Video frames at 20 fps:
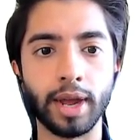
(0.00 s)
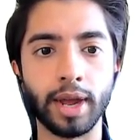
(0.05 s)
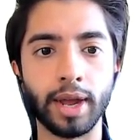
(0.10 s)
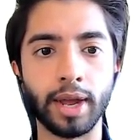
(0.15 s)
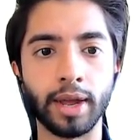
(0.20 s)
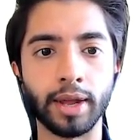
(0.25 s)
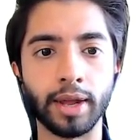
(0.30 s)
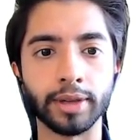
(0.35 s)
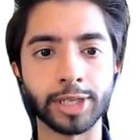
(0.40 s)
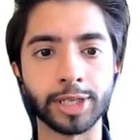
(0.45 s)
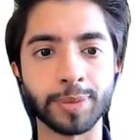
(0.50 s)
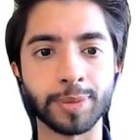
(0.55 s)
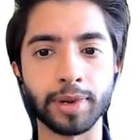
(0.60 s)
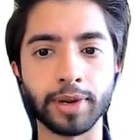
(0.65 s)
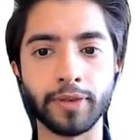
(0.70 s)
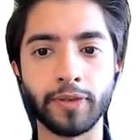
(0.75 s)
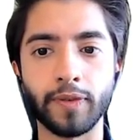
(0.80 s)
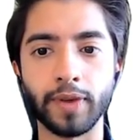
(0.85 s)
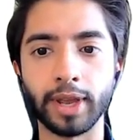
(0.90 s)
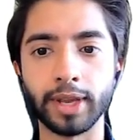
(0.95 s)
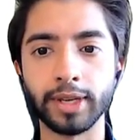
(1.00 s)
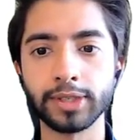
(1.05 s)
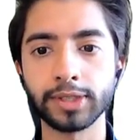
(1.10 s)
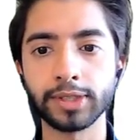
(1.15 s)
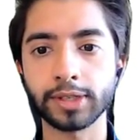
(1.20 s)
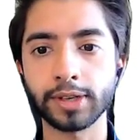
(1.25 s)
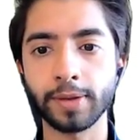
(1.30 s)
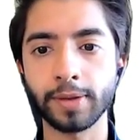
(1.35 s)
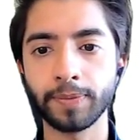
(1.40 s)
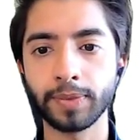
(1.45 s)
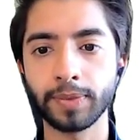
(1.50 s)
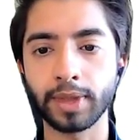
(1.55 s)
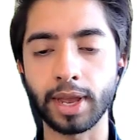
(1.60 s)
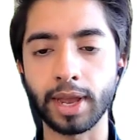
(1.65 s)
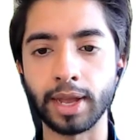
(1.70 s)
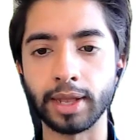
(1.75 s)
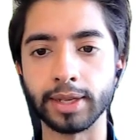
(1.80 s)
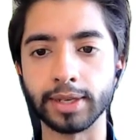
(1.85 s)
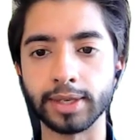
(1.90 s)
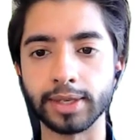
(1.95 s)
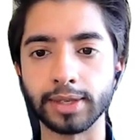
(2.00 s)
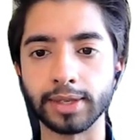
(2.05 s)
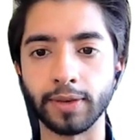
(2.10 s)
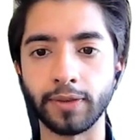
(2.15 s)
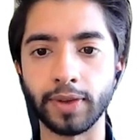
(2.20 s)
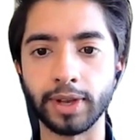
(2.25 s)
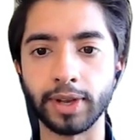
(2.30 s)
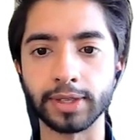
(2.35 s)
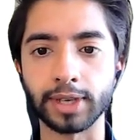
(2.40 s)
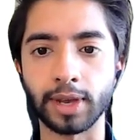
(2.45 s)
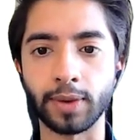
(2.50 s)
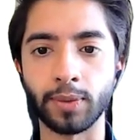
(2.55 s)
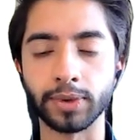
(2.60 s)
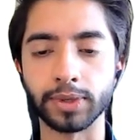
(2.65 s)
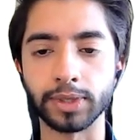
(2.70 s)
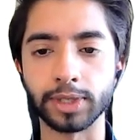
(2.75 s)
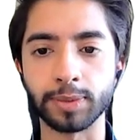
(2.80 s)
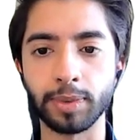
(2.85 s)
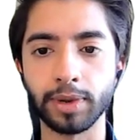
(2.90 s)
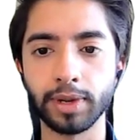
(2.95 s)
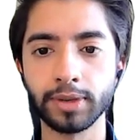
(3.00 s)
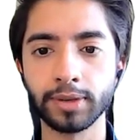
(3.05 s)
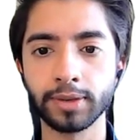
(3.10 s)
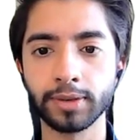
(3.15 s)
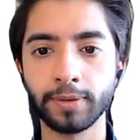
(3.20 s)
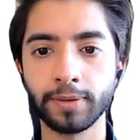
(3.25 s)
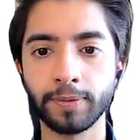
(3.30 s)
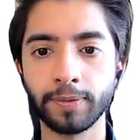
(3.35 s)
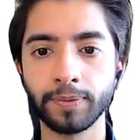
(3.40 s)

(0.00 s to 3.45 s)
and split face. And this is the face I want to split.